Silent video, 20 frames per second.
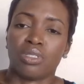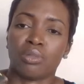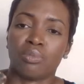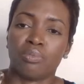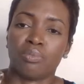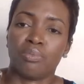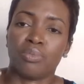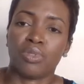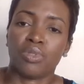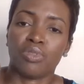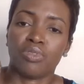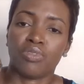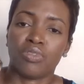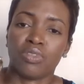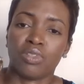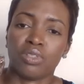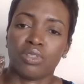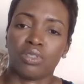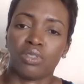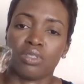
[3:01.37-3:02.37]
is a
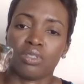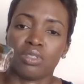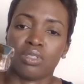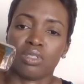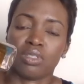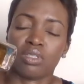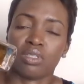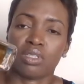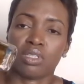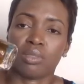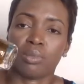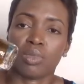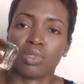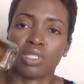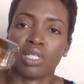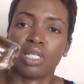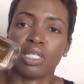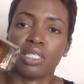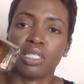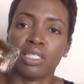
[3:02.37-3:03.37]
beautiful,
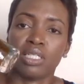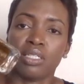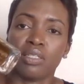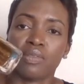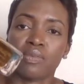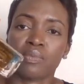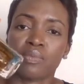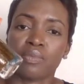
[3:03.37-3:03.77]
almost honey